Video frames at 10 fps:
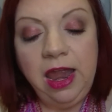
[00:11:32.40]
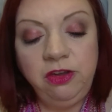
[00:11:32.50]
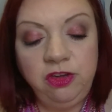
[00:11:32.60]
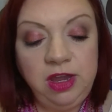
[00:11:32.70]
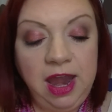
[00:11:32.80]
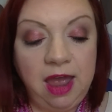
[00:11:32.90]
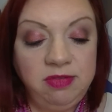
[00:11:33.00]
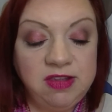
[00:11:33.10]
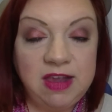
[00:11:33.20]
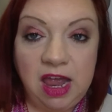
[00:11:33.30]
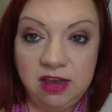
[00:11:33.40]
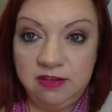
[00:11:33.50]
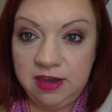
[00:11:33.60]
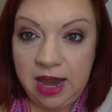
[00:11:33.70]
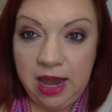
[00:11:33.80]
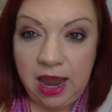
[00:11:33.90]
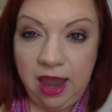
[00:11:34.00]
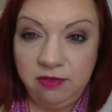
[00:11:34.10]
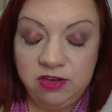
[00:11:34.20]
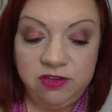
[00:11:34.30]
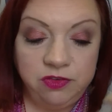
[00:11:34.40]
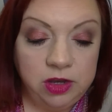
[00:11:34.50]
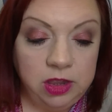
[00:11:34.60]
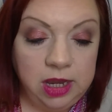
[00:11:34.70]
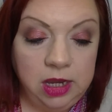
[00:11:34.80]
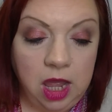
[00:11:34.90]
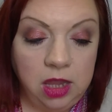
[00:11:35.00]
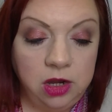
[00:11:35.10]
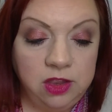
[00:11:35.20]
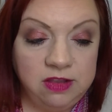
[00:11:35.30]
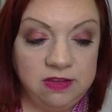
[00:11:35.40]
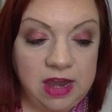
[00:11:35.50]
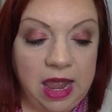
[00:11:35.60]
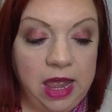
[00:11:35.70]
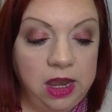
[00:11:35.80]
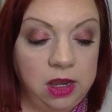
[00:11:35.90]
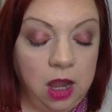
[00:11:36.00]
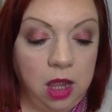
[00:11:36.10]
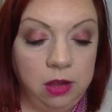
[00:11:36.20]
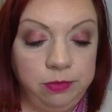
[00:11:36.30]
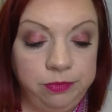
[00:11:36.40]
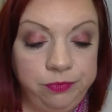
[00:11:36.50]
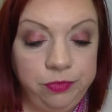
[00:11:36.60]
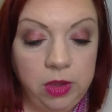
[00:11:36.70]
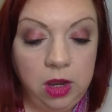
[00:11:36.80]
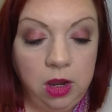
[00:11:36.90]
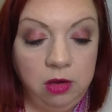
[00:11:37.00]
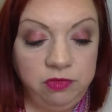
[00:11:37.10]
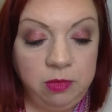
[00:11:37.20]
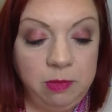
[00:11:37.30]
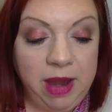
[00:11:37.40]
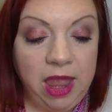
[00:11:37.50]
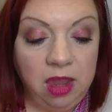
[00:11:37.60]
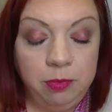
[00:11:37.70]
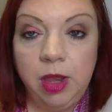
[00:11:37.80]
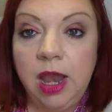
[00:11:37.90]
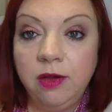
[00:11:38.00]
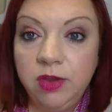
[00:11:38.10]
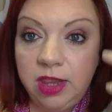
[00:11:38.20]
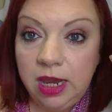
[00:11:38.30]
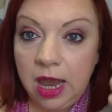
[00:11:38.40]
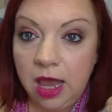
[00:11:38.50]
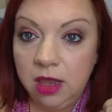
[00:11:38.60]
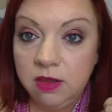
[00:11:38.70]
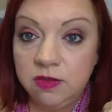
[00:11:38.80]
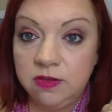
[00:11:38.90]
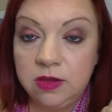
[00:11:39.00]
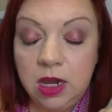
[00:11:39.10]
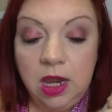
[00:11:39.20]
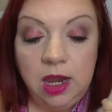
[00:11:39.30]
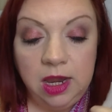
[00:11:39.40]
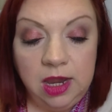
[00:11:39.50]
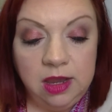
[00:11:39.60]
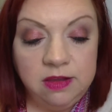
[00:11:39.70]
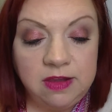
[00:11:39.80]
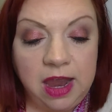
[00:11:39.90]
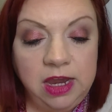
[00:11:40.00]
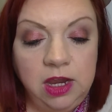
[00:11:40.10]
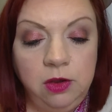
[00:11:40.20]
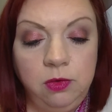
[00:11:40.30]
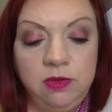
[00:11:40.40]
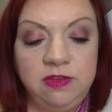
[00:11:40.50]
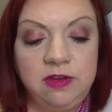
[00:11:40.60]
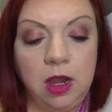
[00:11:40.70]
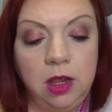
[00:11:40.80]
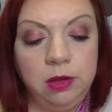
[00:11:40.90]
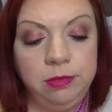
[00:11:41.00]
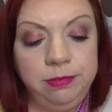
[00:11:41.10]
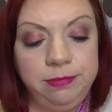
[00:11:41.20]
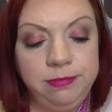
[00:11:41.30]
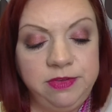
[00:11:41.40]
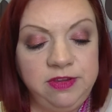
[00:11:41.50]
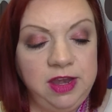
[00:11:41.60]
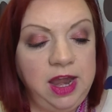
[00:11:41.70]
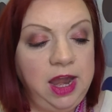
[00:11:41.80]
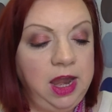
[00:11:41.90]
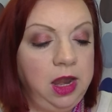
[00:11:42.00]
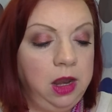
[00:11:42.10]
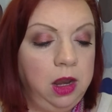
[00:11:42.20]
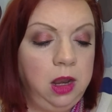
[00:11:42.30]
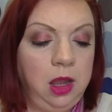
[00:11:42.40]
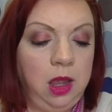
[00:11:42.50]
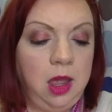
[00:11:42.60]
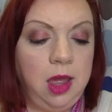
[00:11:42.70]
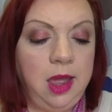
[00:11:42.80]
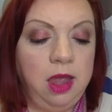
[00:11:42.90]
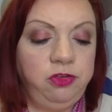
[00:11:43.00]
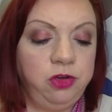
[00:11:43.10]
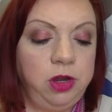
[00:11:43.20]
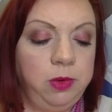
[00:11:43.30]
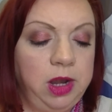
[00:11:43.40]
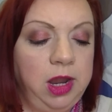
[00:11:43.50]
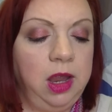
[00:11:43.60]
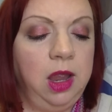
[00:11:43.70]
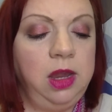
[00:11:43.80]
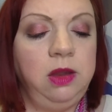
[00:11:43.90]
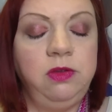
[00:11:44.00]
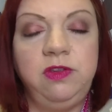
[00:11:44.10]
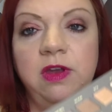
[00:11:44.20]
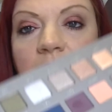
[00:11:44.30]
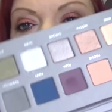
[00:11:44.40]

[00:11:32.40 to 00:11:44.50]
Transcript: actually have this on today. I have a different lid color that's not um, from the palette, but everything else is. I used um, today, I'll show you what I, I used. I